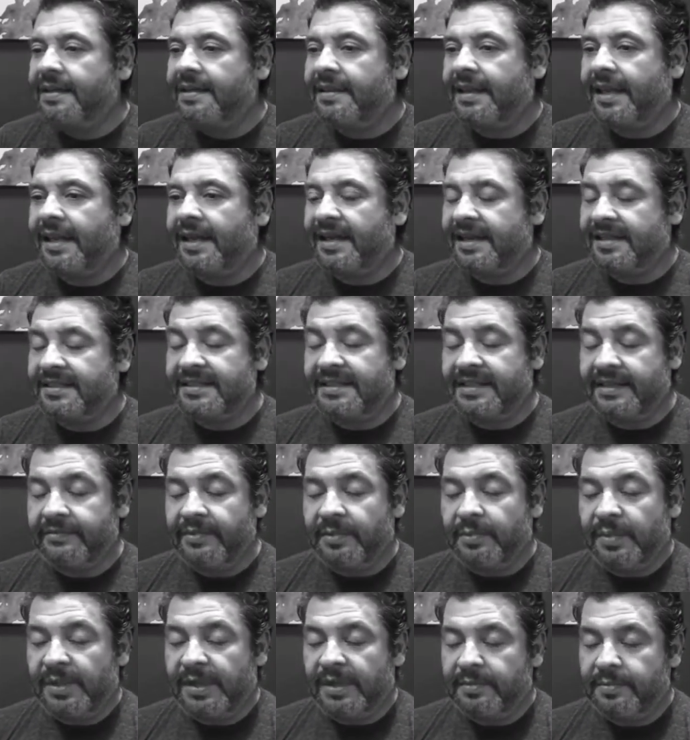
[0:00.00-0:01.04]
that has
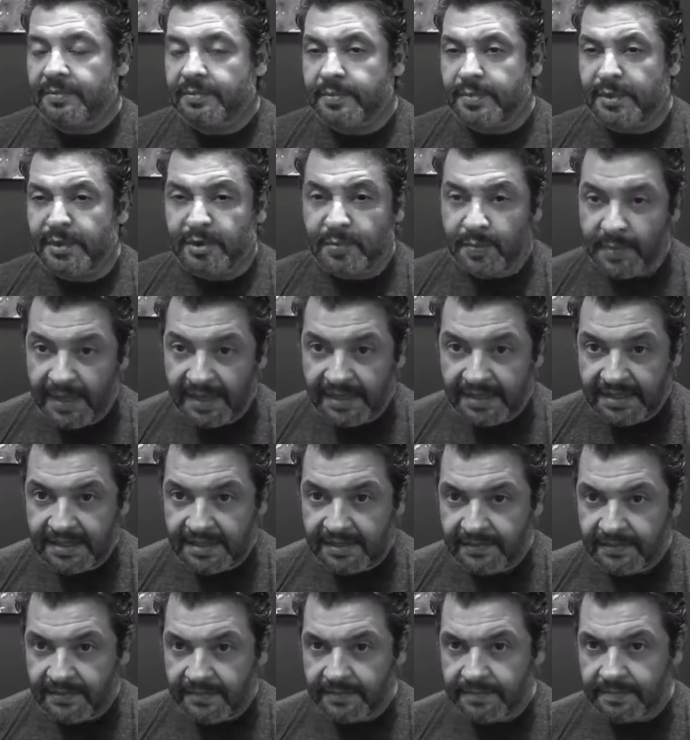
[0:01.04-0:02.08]
given me
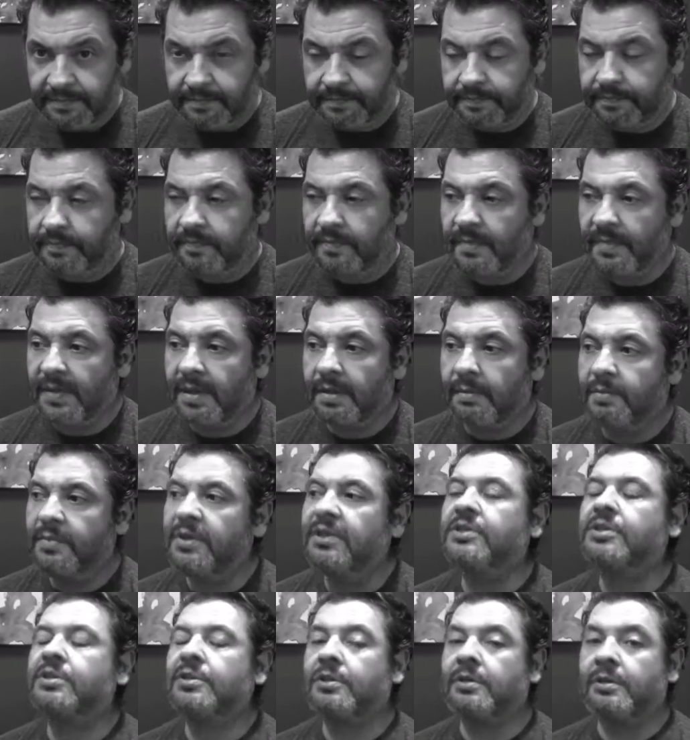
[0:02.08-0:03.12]
perspective,
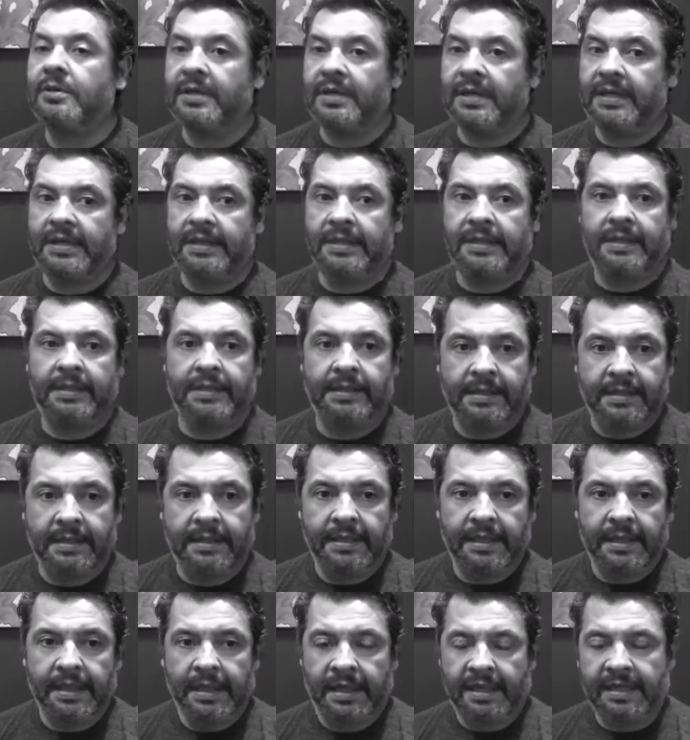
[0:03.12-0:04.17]
maturity,
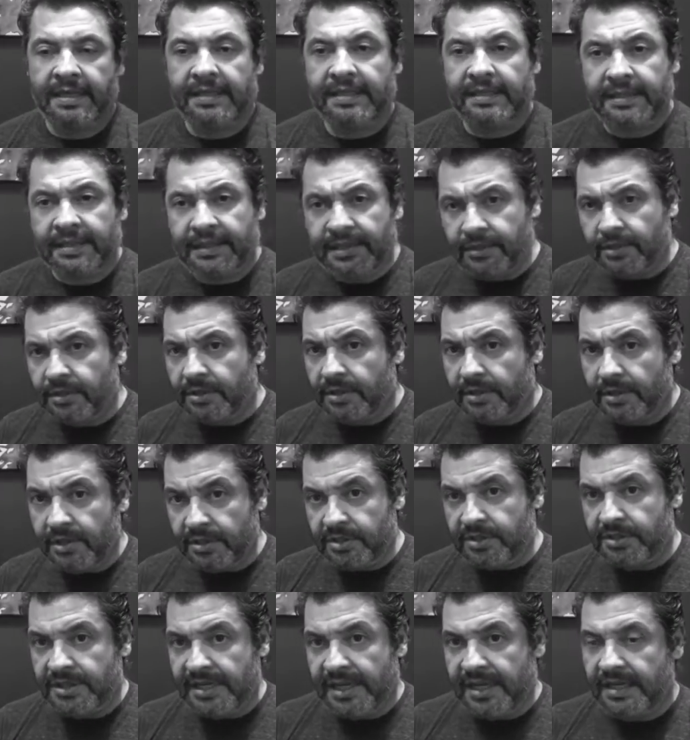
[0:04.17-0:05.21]
and a clearer
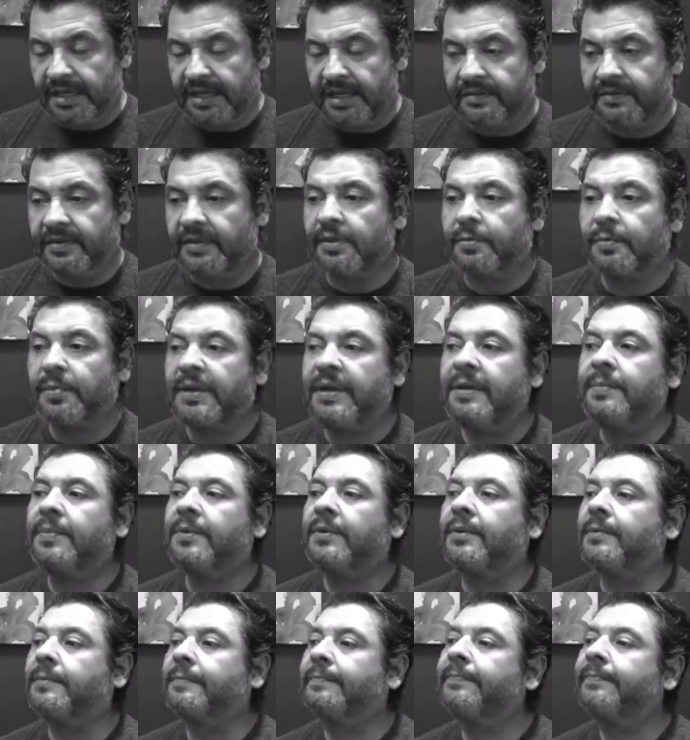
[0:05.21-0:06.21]
understanding of other people